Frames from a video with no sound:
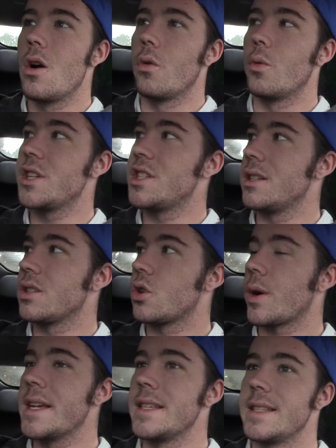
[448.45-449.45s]
which is
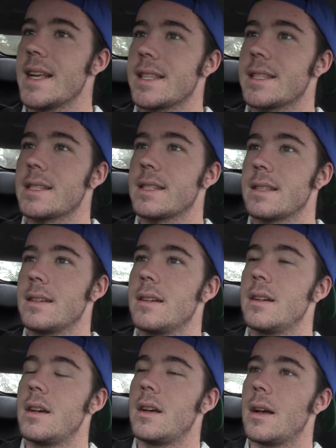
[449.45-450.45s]
crazy.
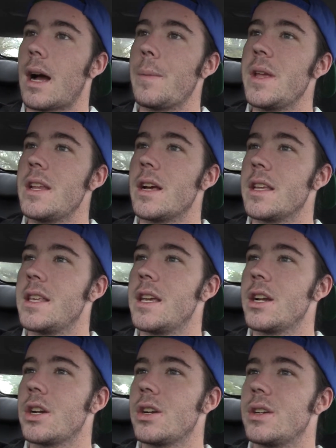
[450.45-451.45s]
I mean, a
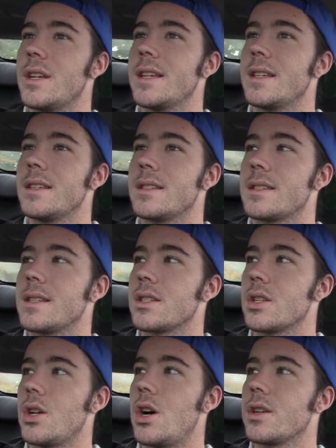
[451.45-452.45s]
year is
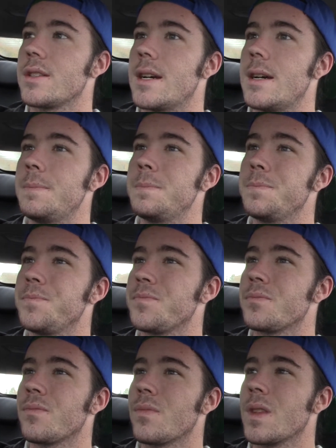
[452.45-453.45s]
a long time
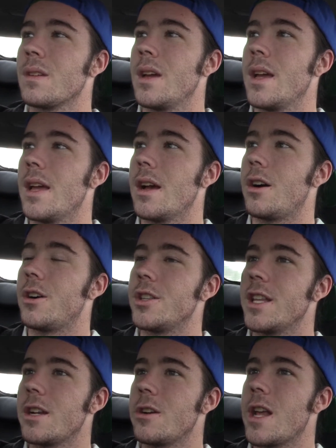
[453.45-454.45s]
on
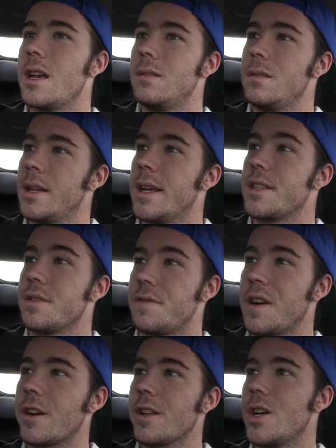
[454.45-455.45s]
the internet. It's a
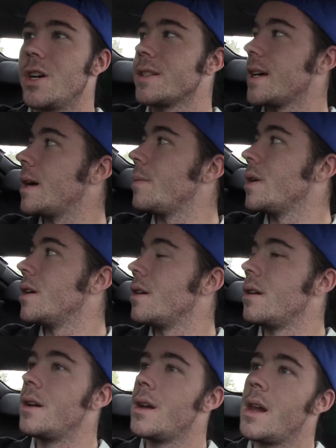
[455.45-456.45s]
very long time.
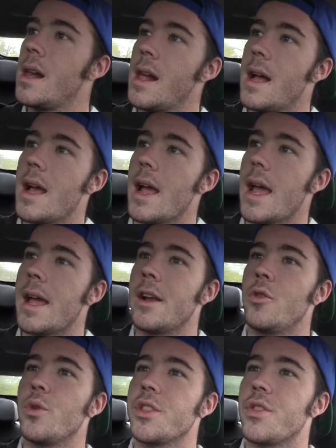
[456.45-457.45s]

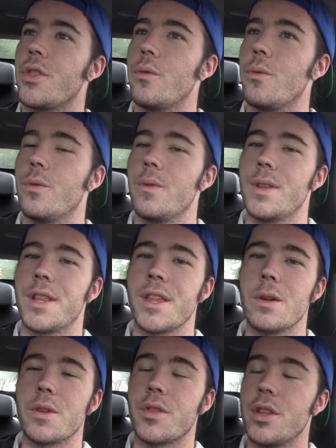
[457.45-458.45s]
And with the
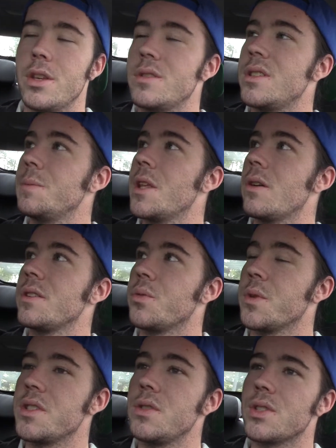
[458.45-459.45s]
thing with YouTube though is,
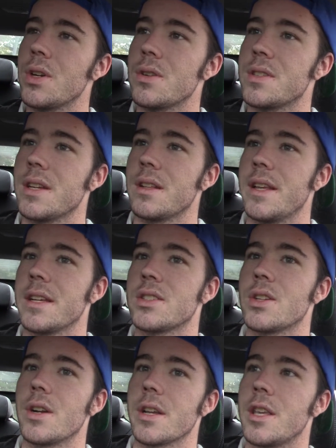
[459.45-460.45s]
once you start
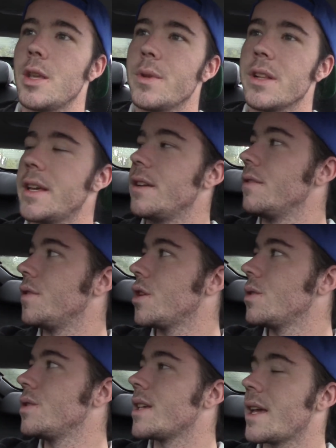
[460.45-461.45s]
accumulate
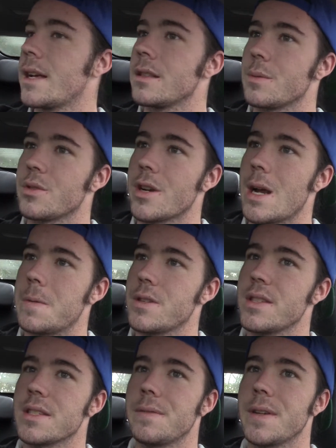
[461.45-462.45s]
views and subscribers
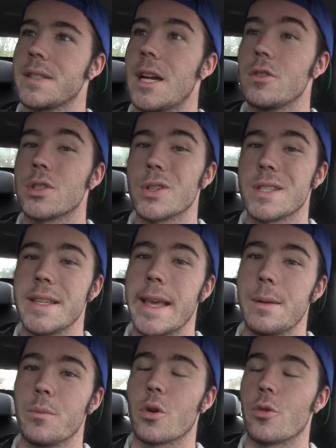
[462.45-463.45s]
and stuff like that, you start to
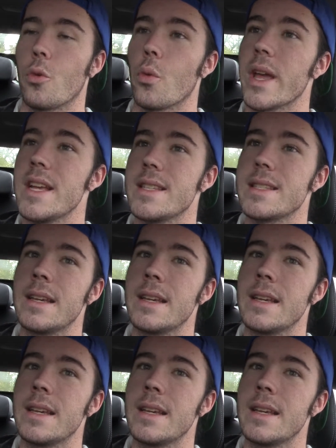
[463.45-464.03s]
gain more weight